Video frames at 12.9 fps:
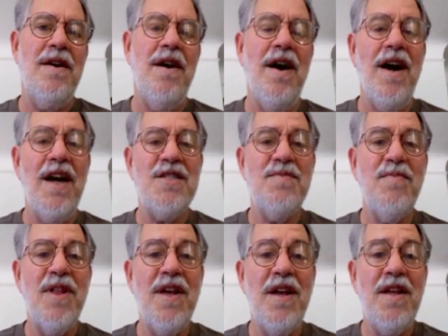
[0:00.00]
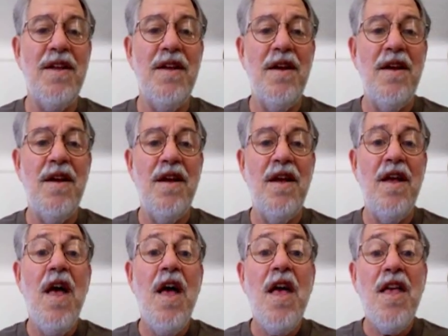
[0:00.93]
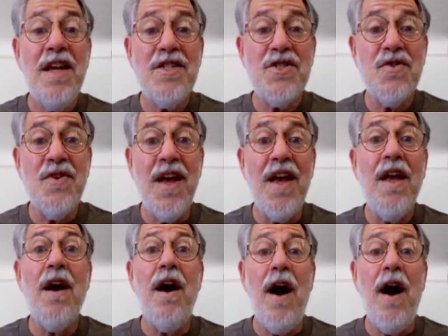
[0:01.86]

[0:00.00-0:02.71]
I explain. Yesterday,